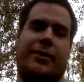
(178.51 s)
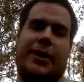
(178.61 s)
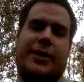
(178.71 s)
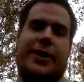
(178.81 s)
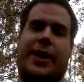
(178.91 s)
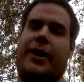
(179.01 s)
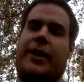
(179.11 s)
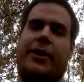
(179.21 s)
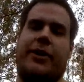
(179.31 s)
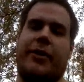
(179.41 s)
let's
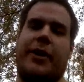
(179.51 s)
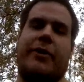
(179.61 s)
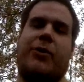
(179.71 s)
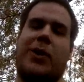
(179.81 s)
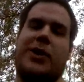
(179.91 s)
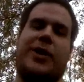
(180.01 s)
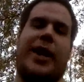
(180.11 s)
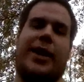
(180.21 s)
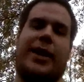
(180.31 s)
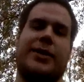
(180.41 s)
say 3 or 4
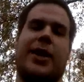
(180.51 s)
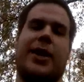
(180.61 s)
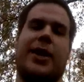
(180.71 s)
seconds.